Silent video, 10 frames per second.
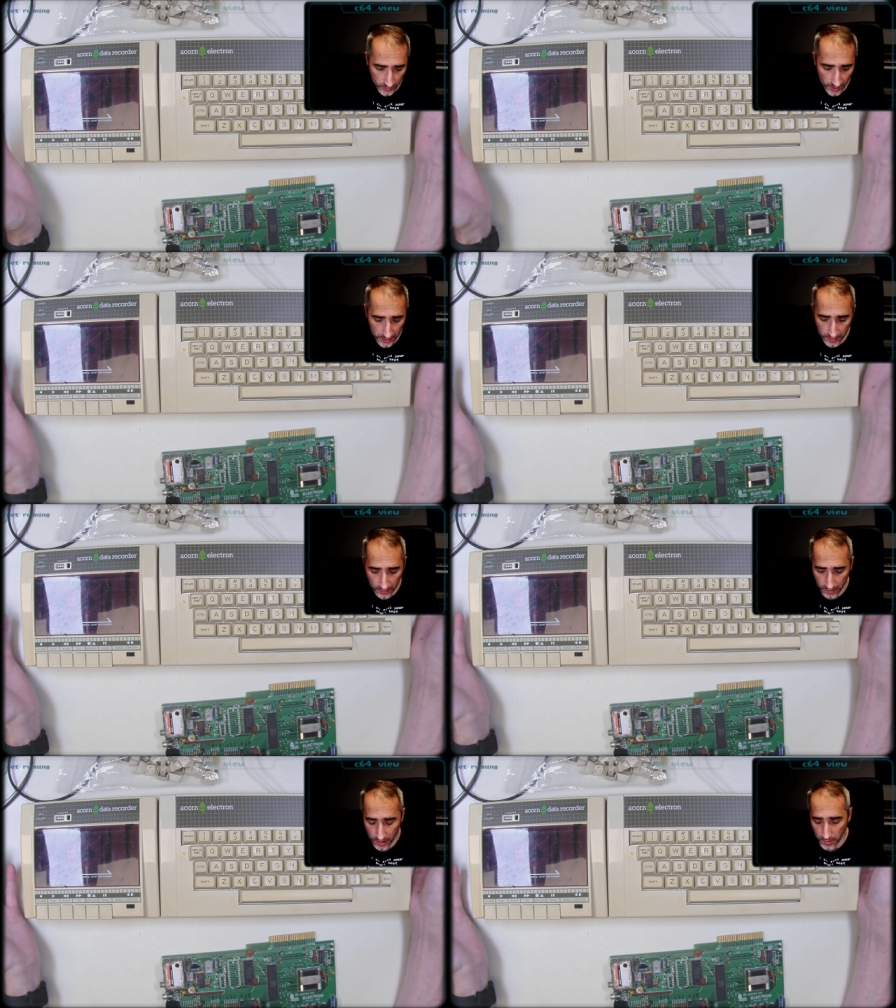I
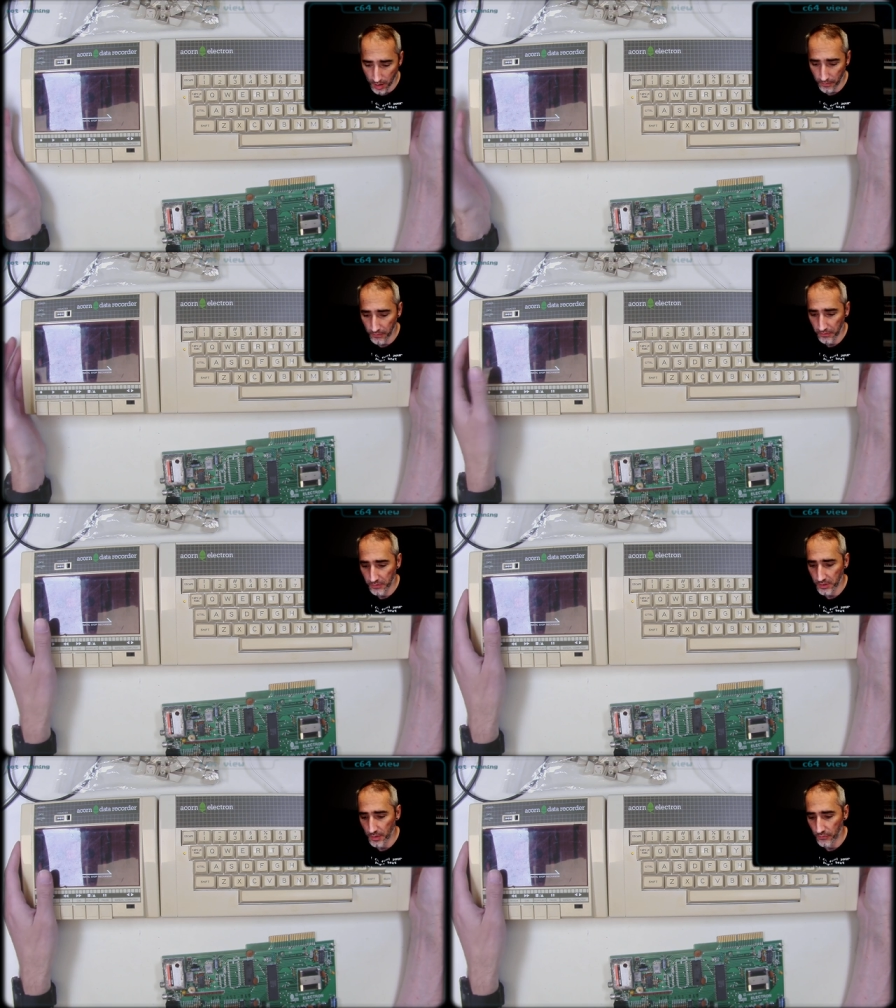can come up with
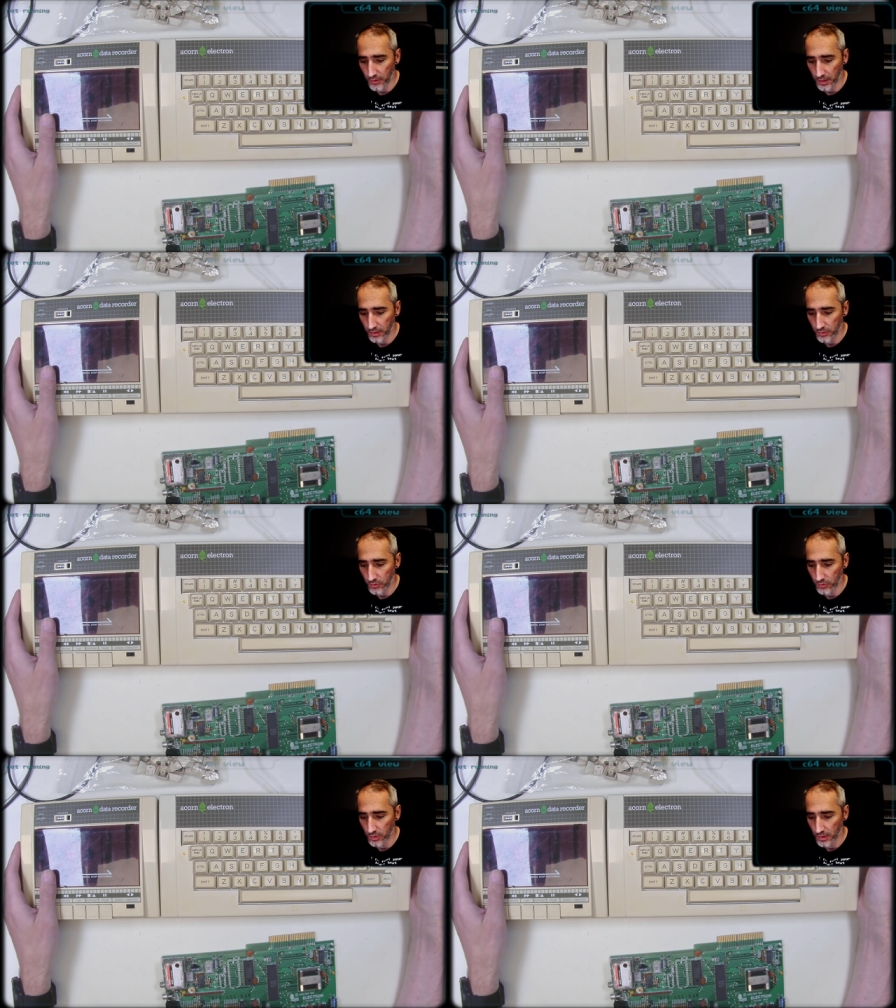something
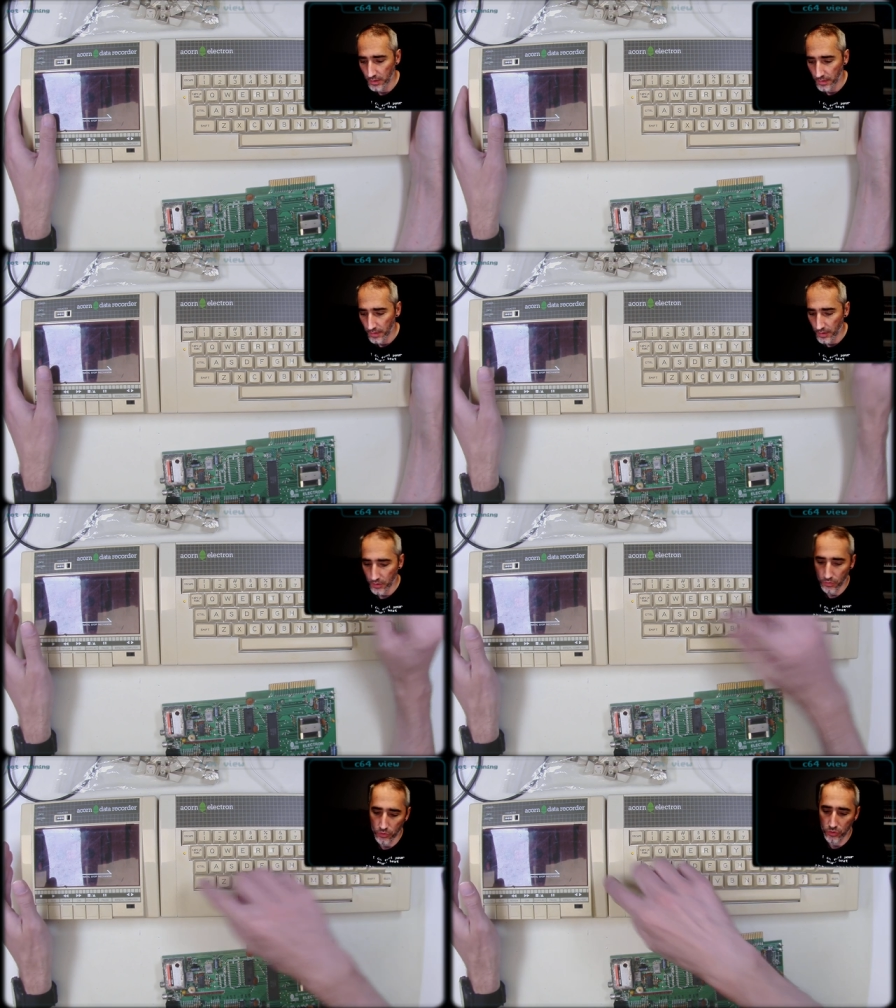to
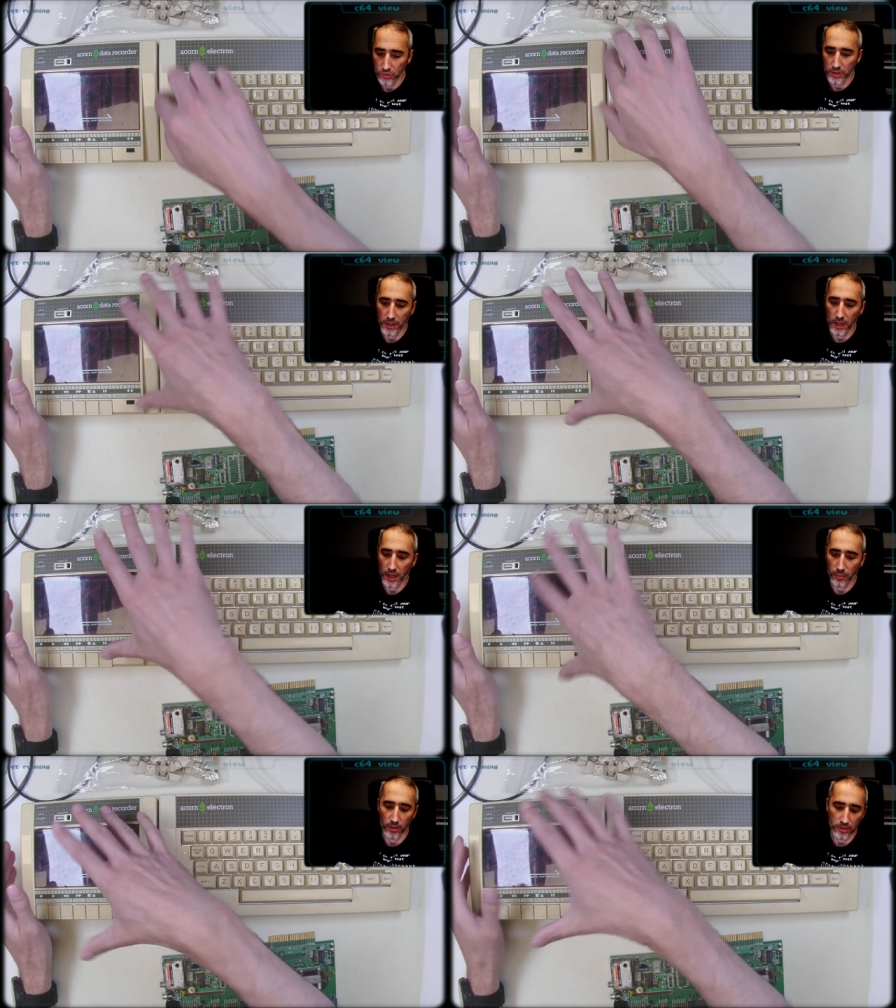route the
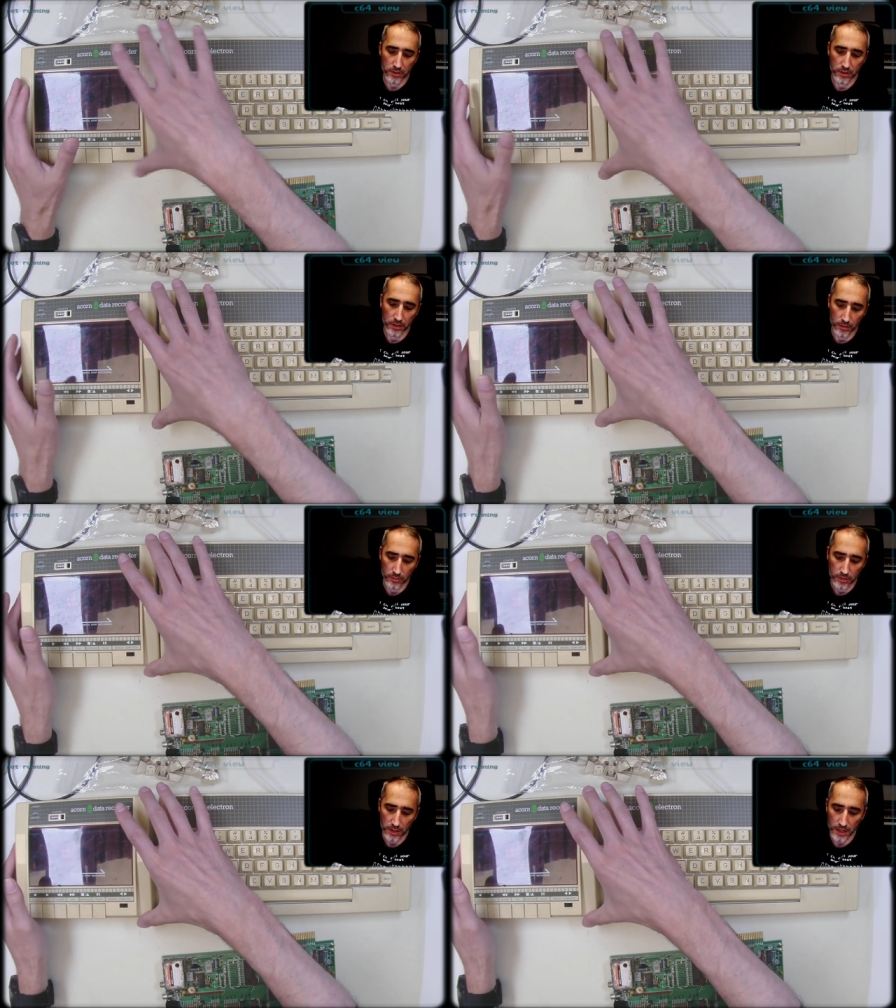cables in a
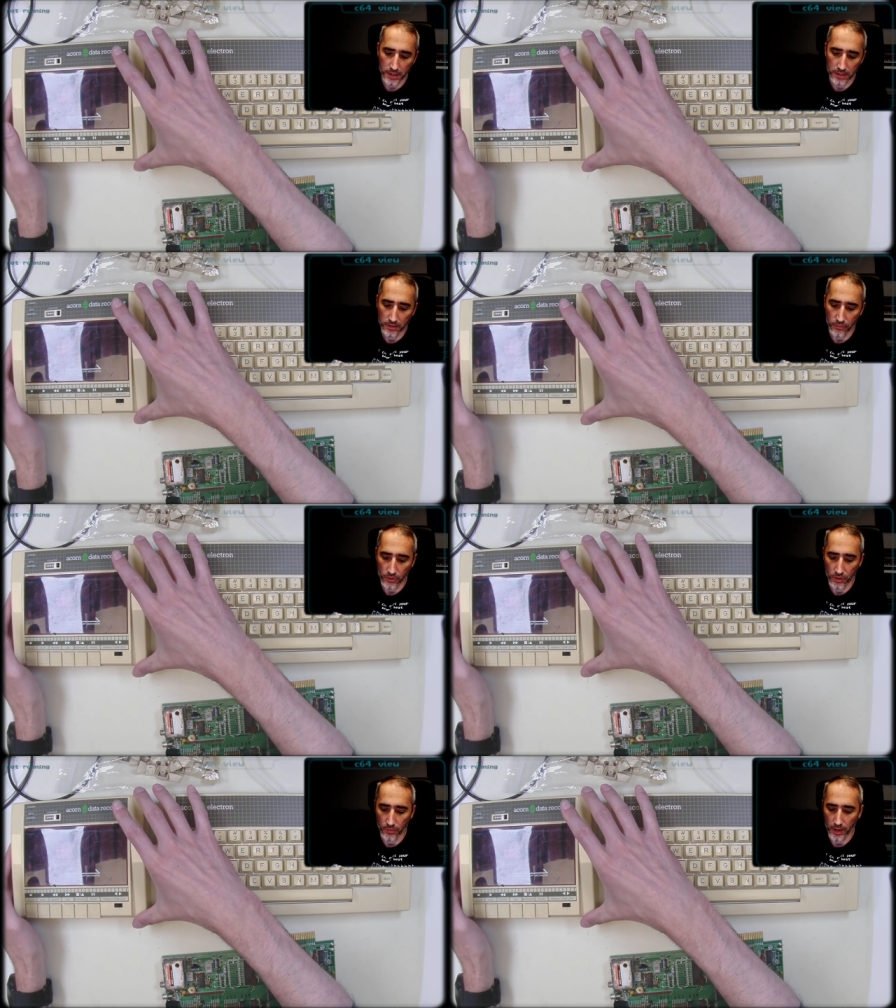slightly
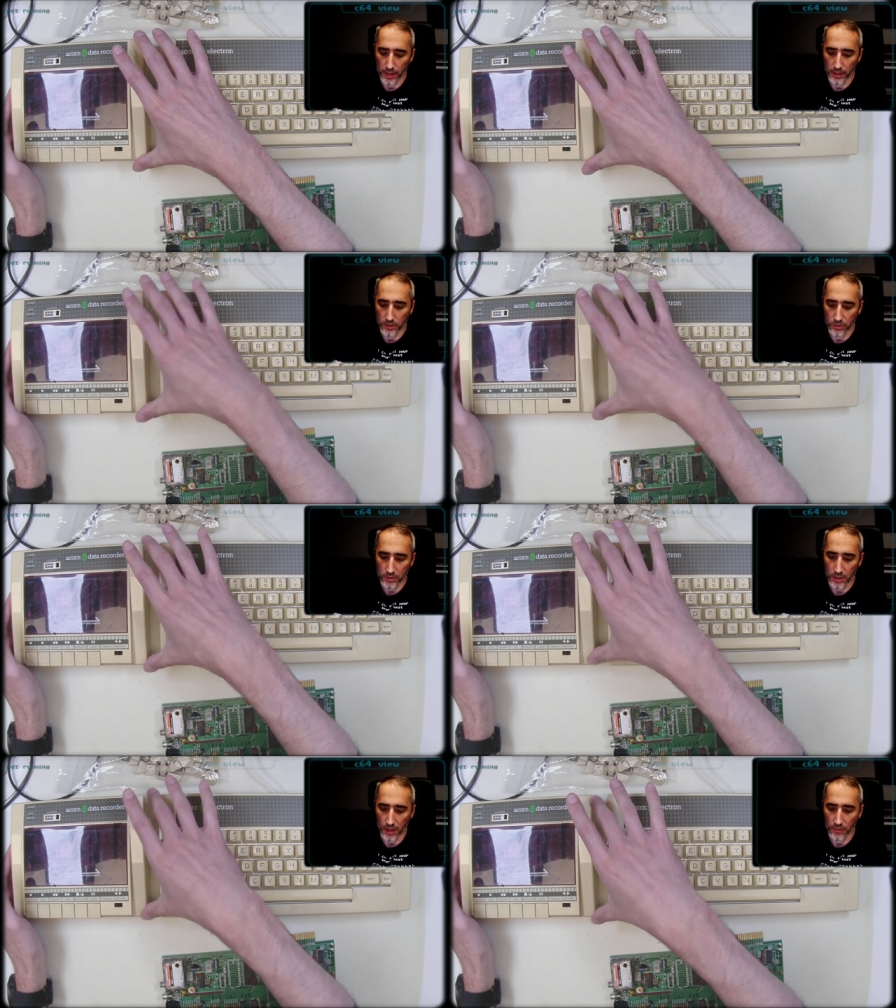different way,
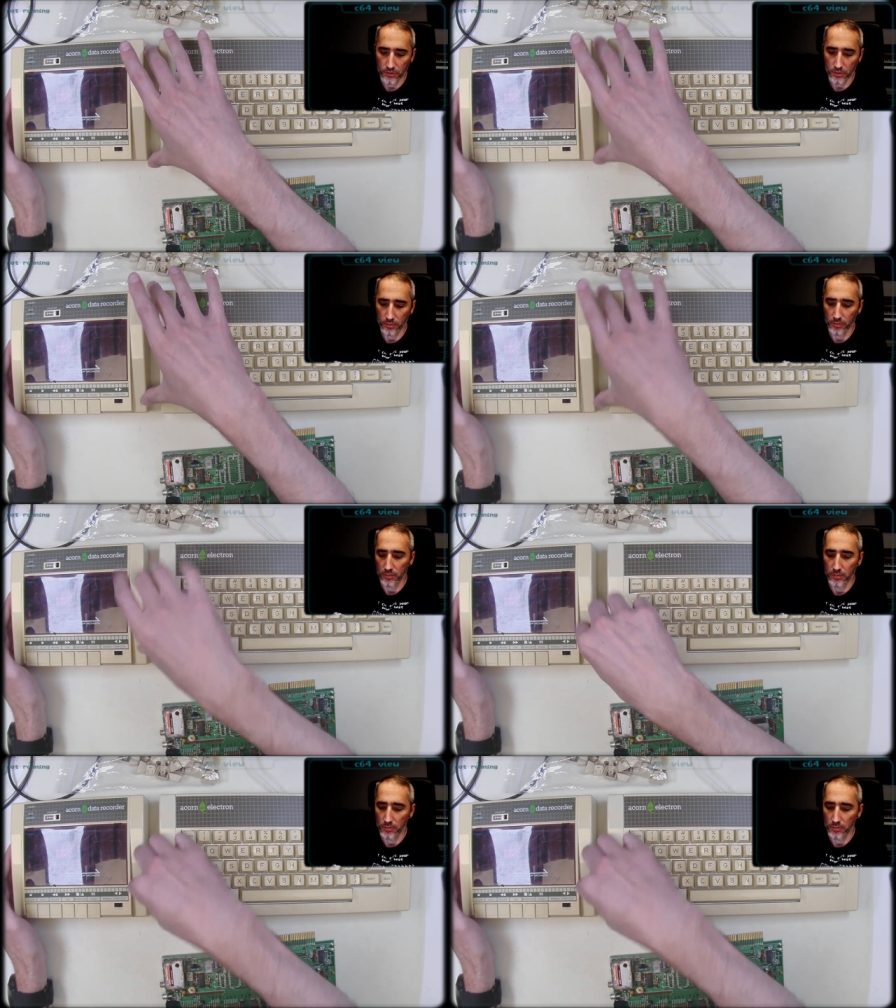just have some